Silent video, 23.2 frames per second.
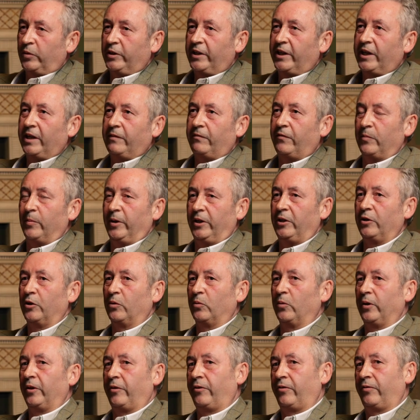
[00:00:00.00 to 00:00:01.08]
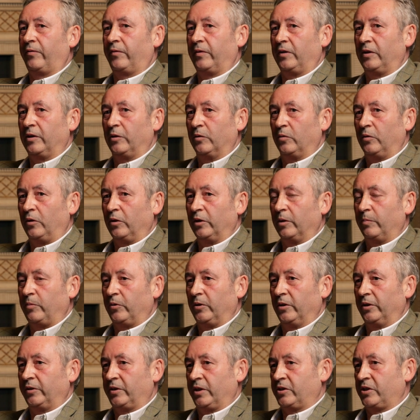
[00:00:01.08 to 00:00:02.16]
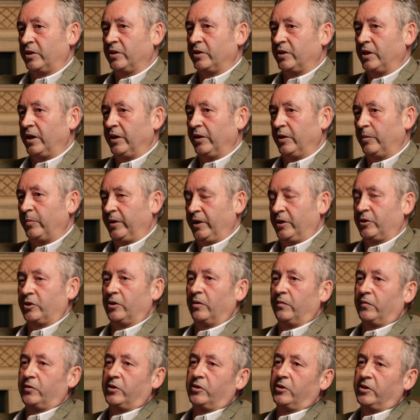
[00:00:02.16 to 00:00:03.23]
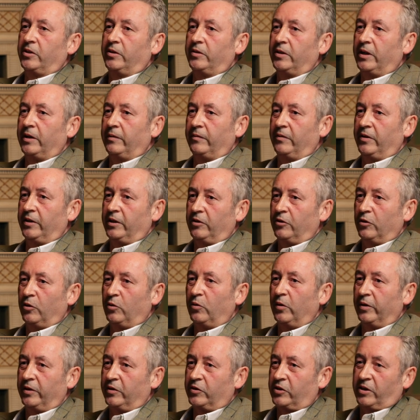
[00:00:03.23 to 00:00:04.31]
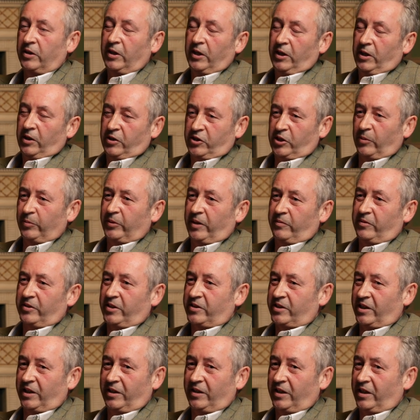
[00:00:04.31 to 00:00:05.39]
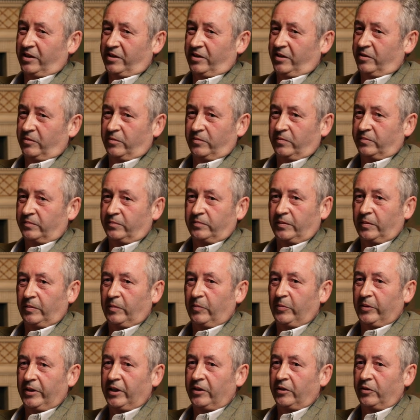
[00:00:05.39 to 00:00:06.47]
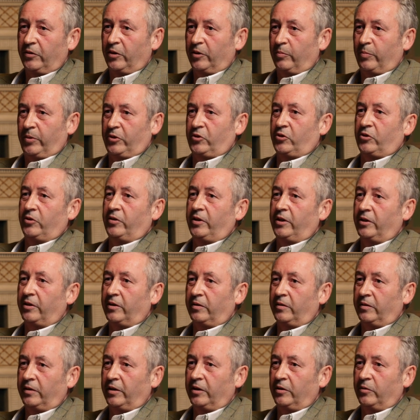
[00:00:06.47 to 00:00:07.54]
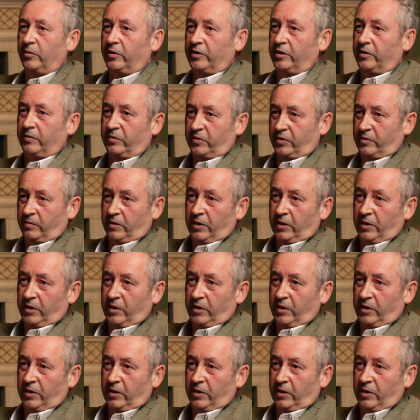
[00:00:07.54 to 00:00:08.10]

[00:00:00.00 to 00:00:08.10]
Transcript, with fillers: Well, you get familiar with you know all the politicians and their press officers, and, and they know. And sometimes you say, guys, you know, we need to do a picture here. You know, can you